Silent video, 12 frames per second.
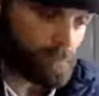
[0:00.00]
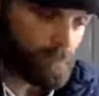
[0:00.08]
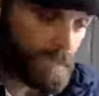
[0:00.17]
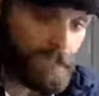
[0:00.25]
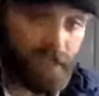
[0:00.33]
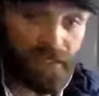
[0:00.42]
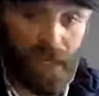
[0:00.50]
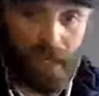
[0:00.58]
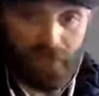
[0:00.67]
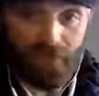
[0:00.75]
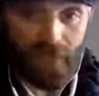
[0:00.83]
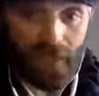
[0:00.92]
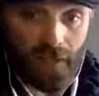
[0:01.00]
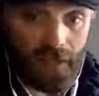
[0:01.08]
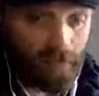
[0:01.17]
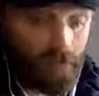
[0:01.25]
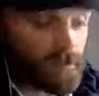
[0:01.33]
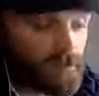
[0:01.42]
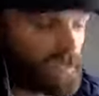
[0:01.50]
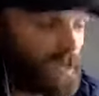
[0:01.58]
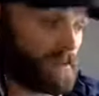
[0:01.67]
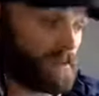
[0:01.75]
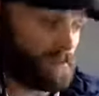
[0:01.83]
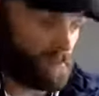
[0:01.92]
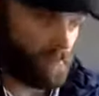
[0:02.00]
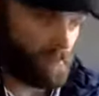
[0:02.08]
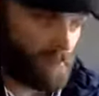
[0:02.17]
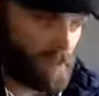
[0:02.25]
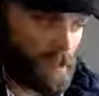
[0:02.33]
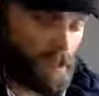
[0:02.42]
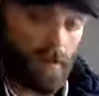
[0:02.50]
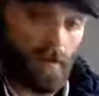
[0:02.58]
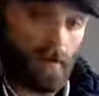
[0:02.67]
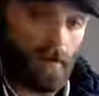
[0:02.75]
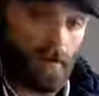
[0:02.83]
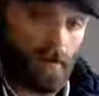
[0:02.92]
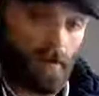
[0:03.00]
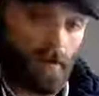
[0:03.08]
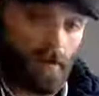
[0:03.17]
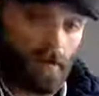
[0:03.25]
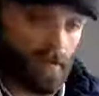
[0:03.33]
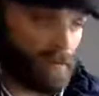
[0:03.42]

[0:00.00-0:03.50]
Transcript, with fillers: And he tells me tell the